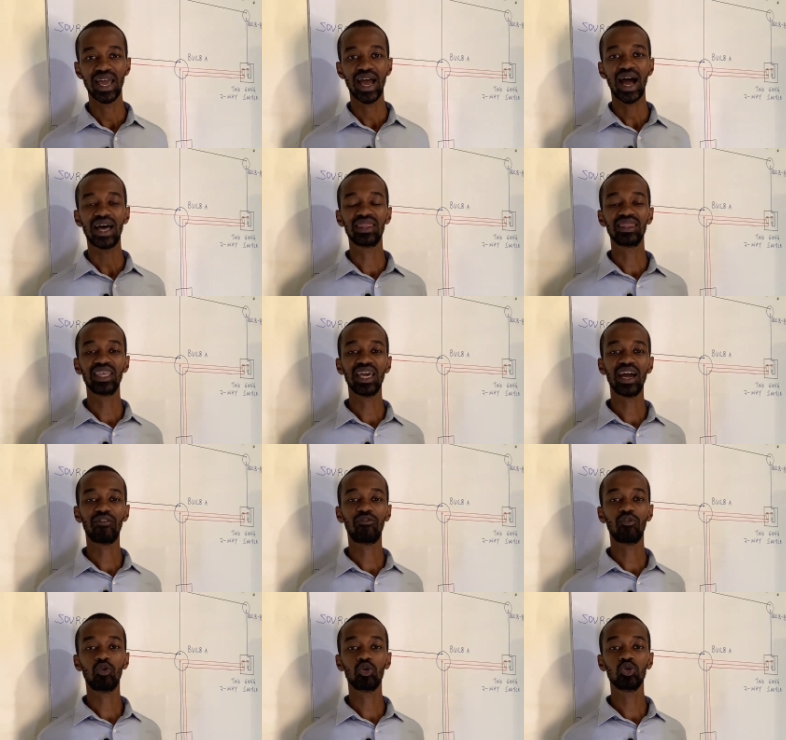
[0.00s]
and
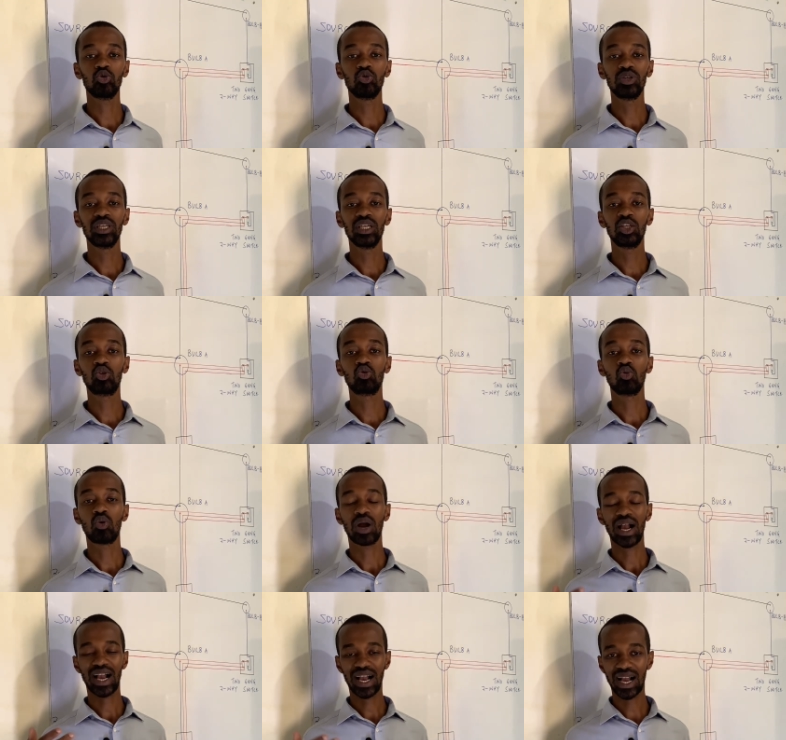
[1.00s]
therefore you need to
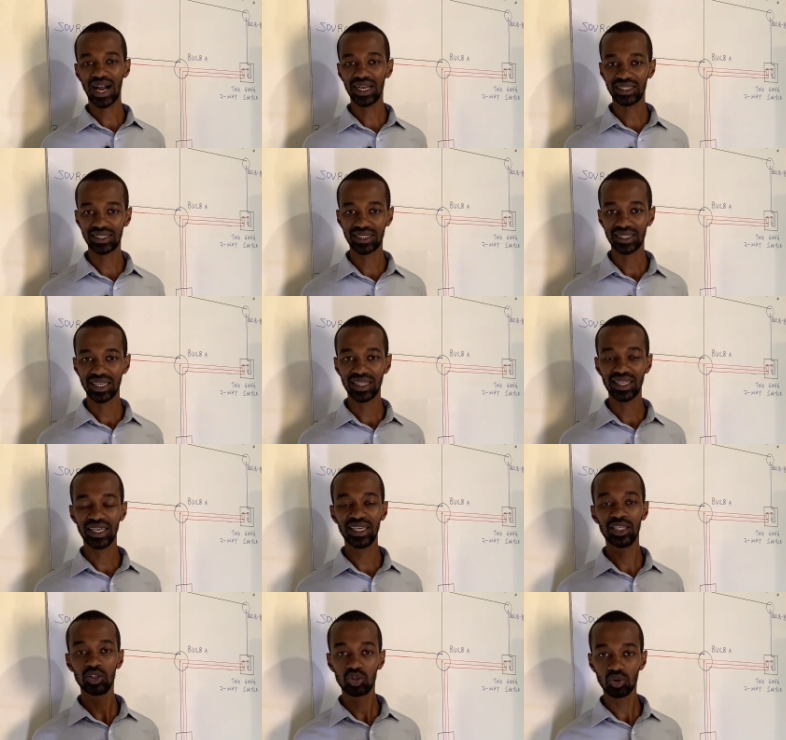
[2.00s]
cut the
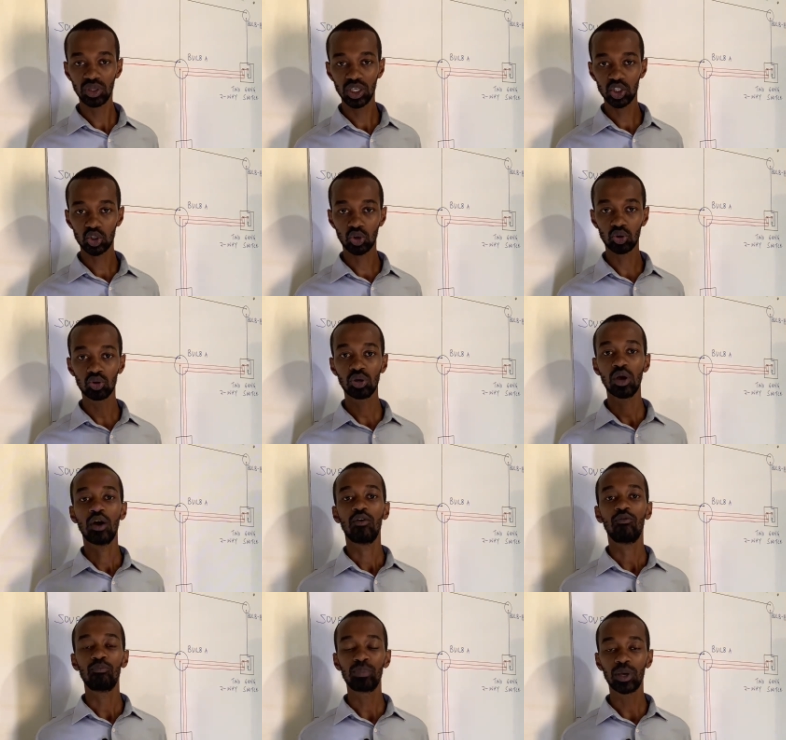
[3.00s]
insulation
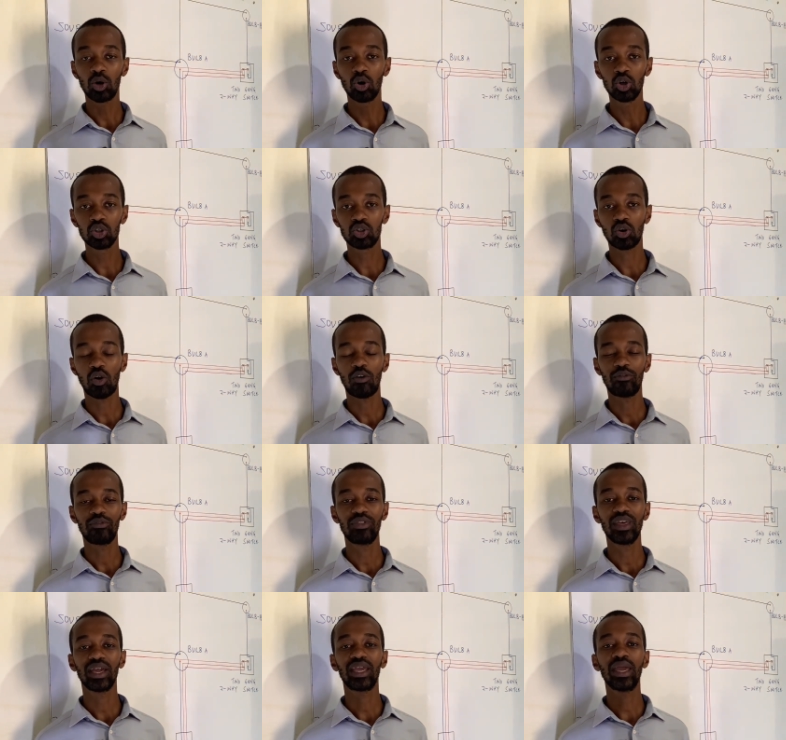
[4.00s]
because of
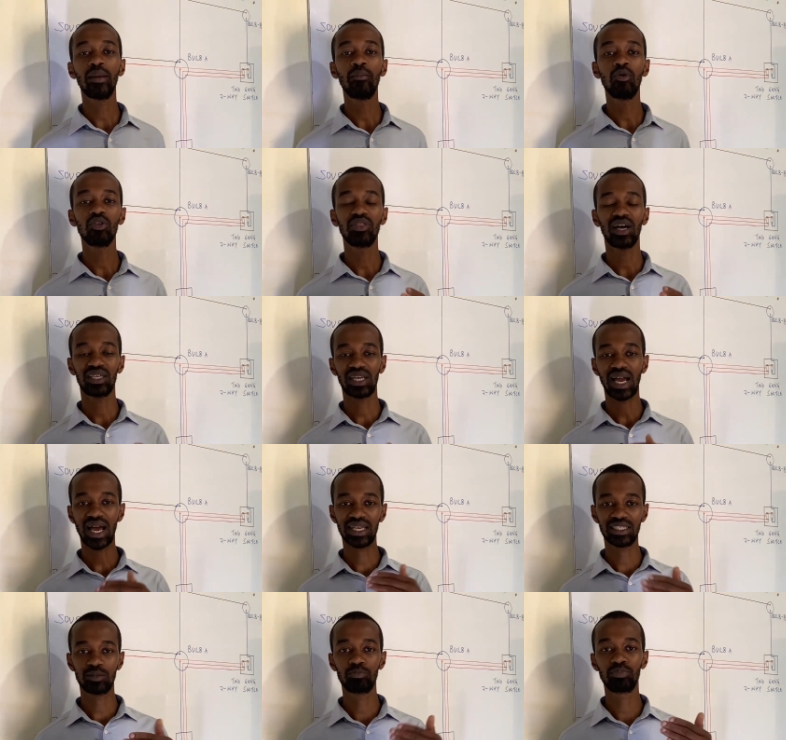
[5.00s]
the cable that
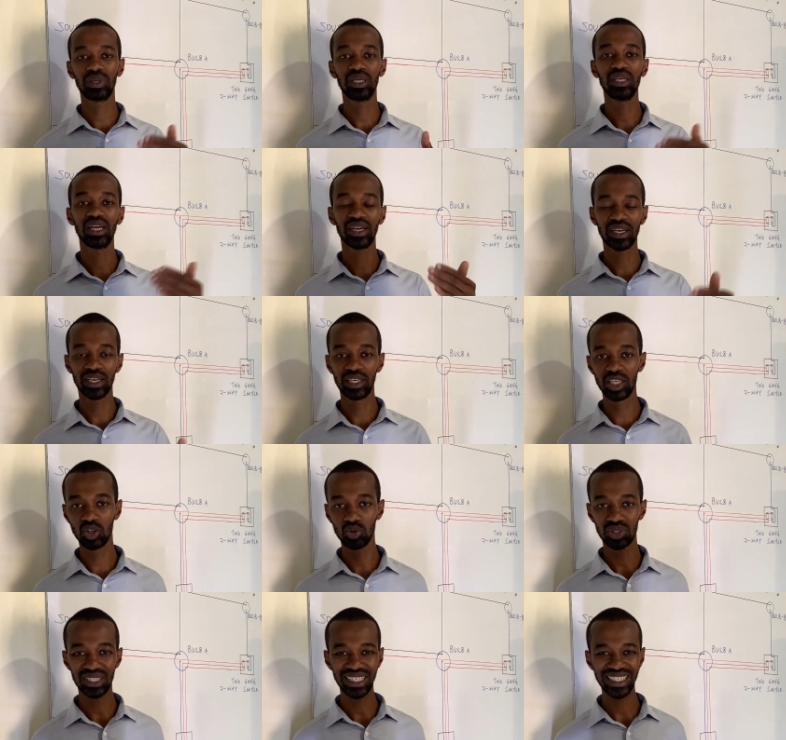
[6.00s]
has been
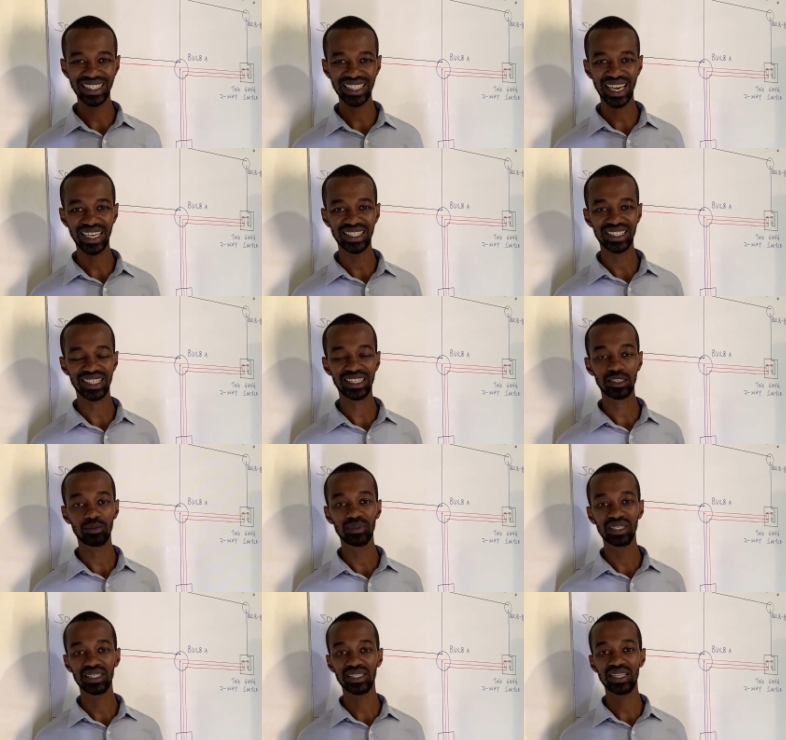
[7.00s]
reduced in size. It
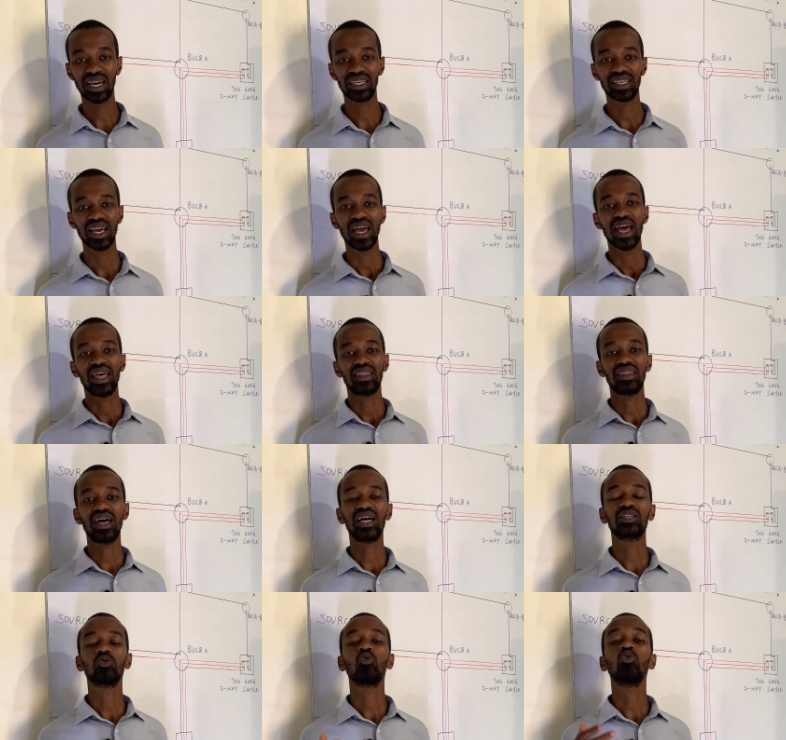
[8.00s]
means that
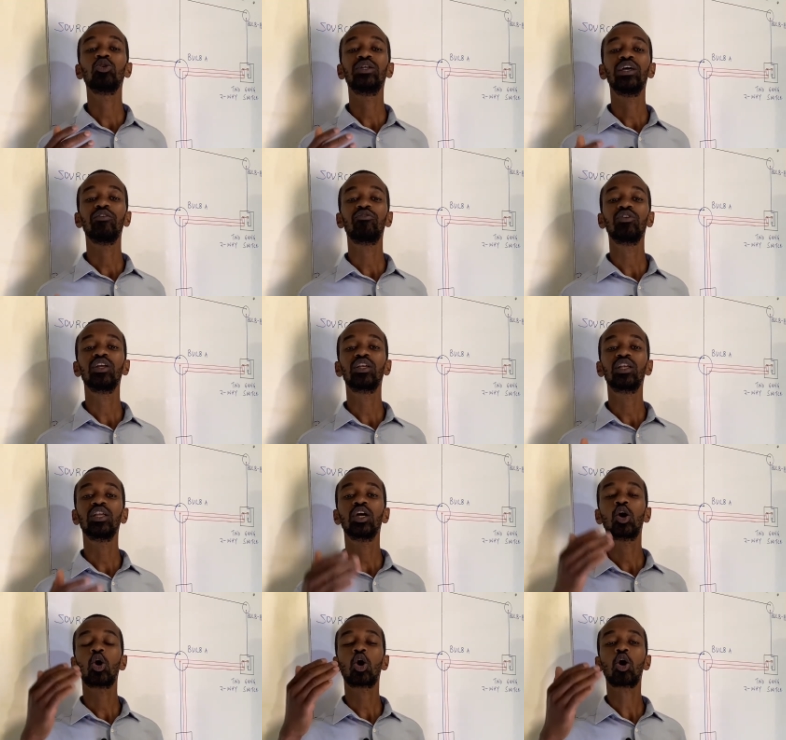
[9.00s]
that will
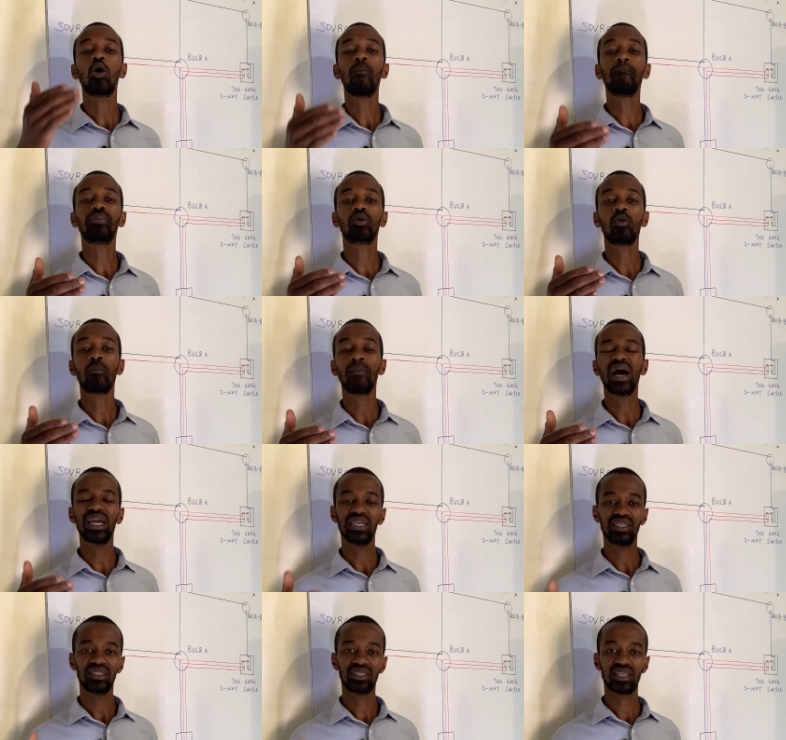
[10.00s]
definitely
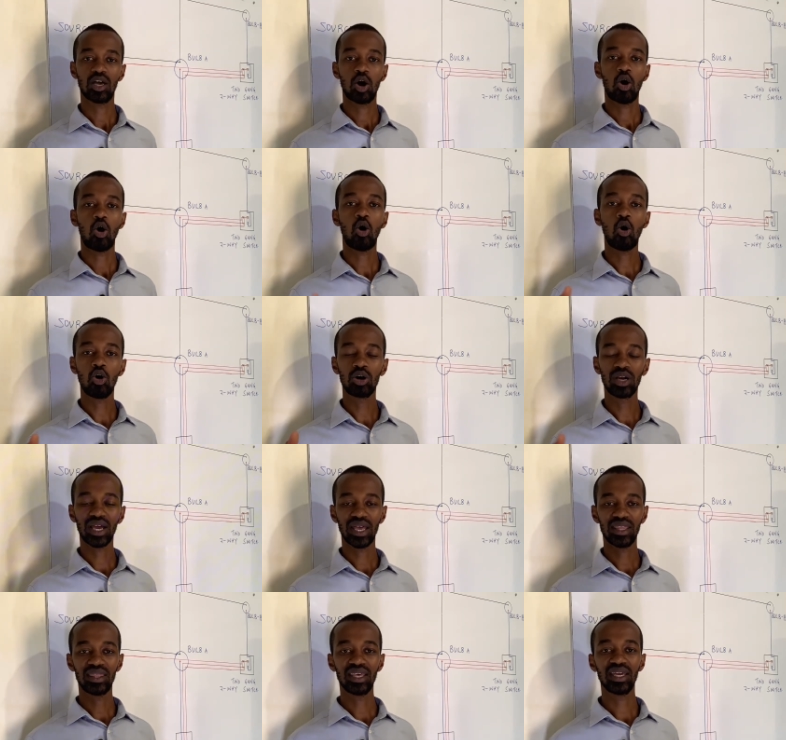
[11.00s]
compromise on
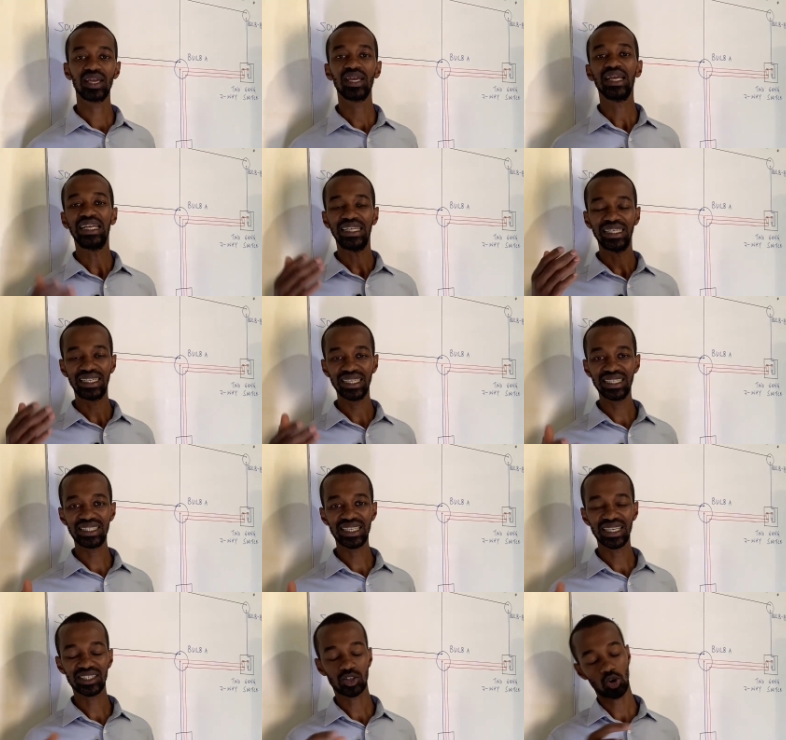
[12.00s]
the
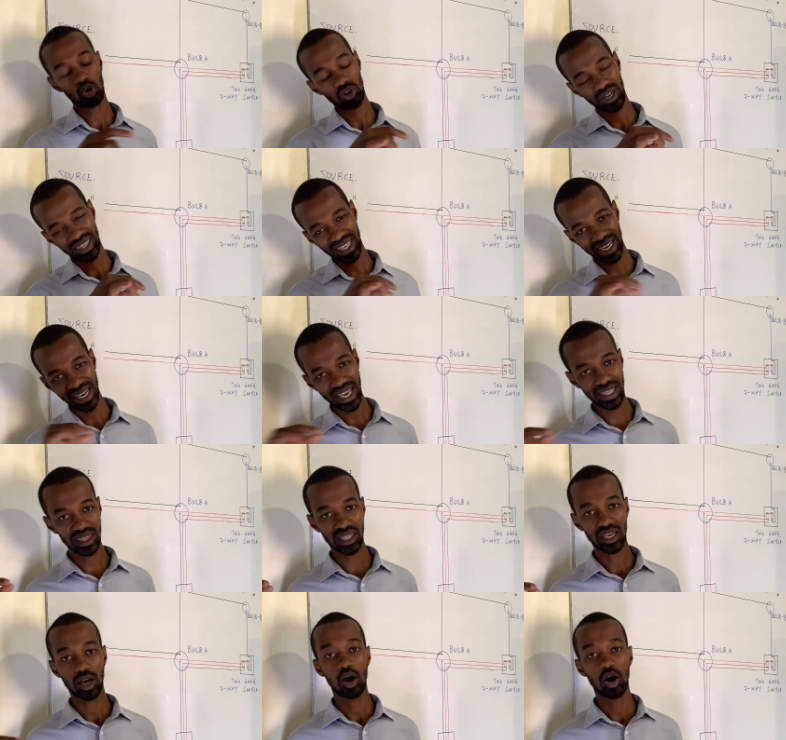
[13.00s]
distance or the length